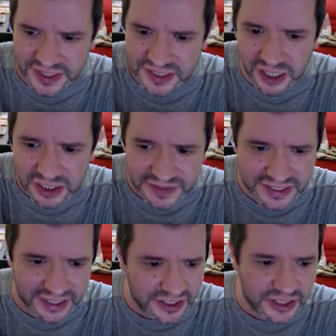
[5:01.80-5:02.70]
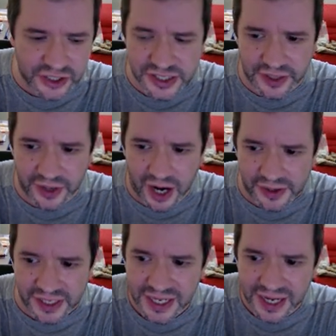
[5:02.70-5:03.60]
All of a sudden, he turns around
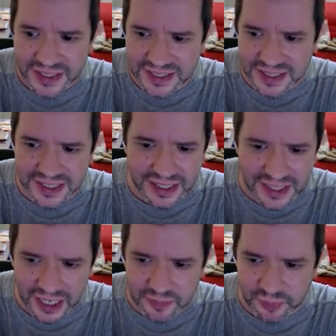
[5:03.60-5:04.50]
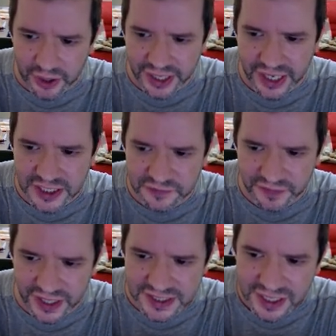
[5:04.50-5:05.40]
and sees a gun pointed at his
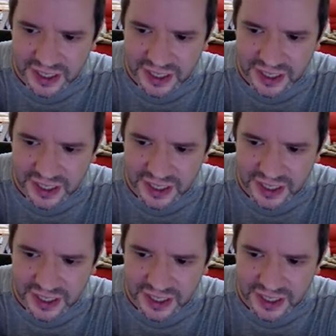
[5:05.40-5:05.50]
face.